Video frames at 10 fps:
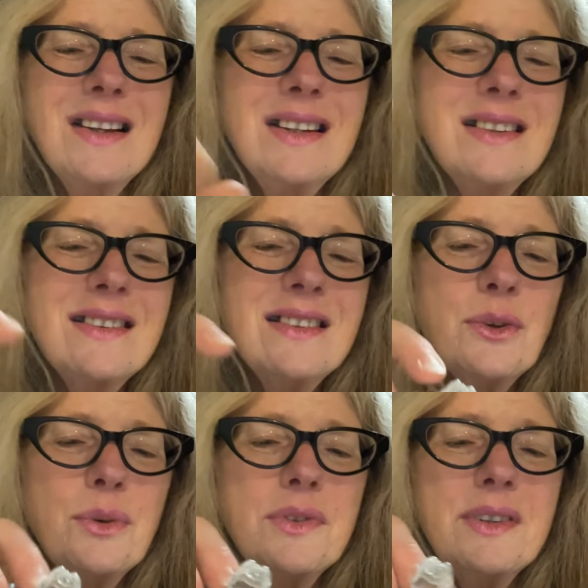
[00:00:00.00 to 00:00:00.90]
Just
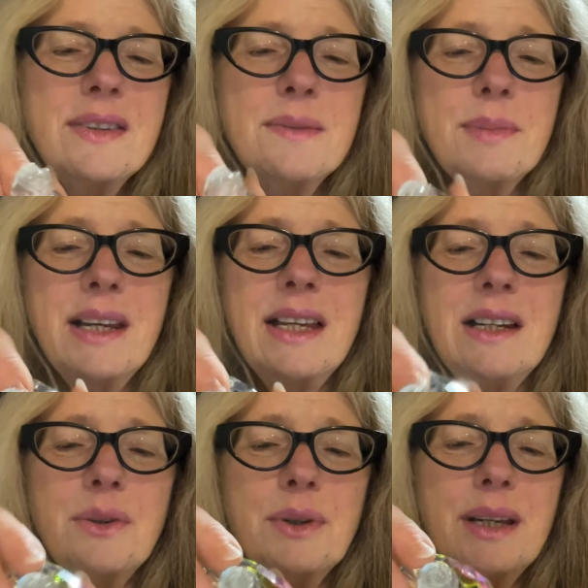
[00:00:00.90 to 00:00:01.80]
on display
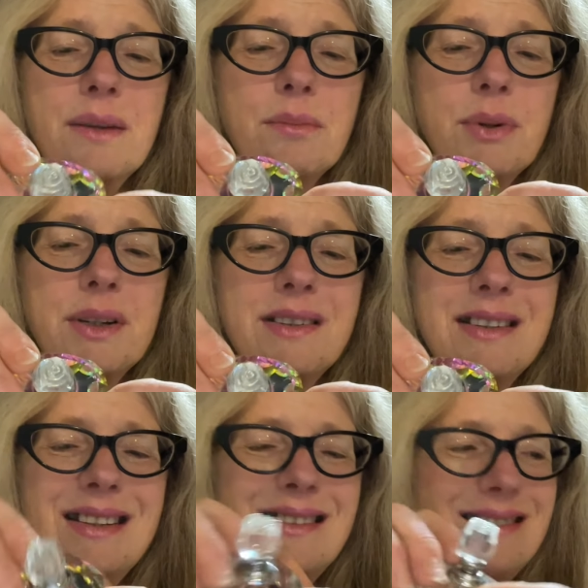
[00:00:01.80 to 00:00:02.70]
looking
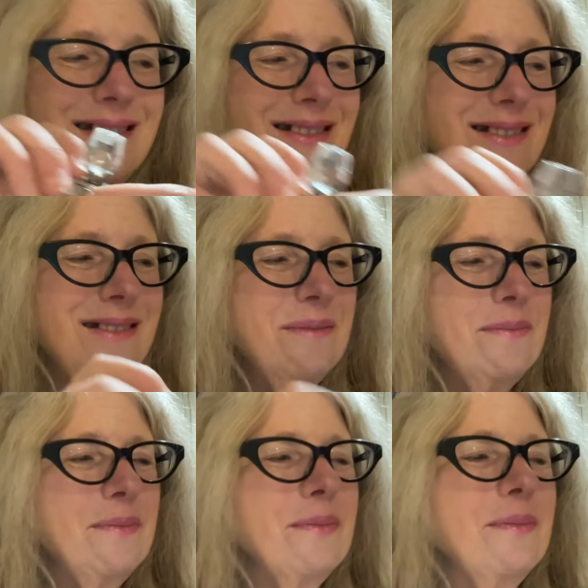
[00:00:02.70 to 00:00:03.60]
pretty.
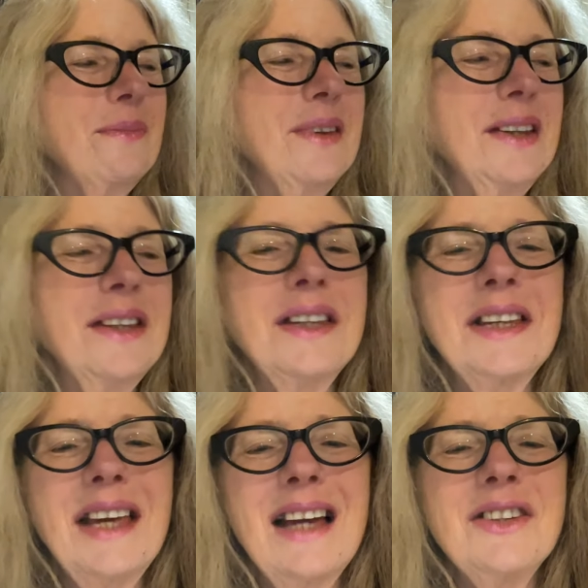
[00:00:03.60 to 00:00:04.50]
And
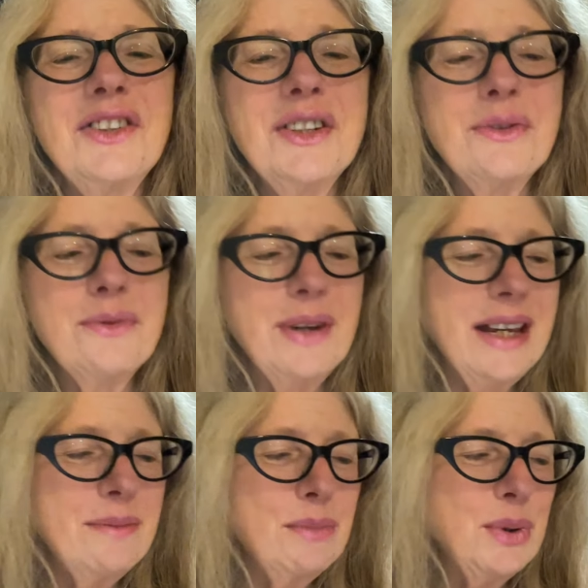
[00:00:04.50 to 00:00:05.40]
catching
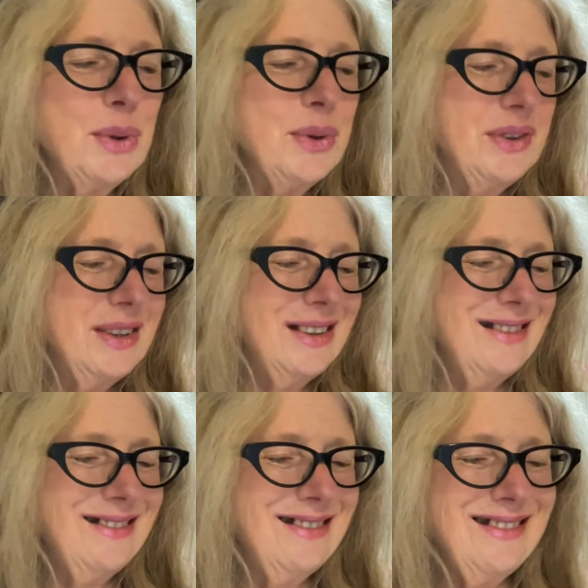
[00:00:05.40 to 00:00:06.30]
rainbows
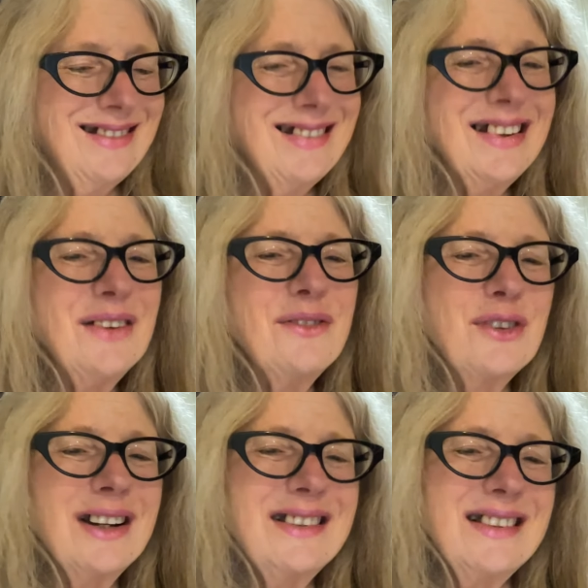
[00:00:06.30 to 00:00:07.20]

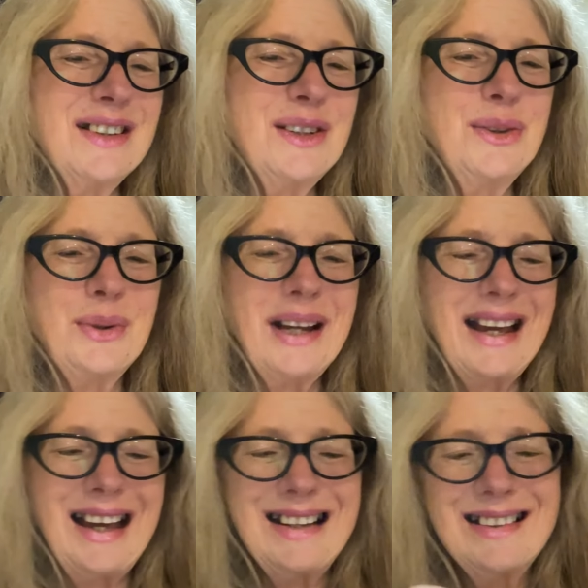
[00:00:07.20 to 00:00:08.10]
for us to look
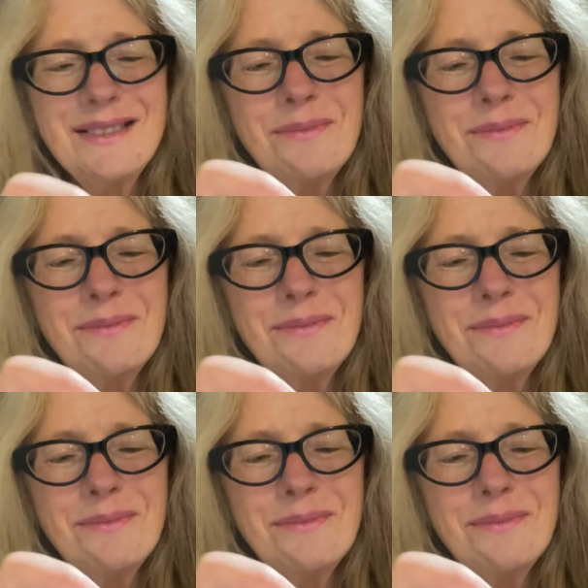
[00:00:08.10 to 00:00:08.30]
at.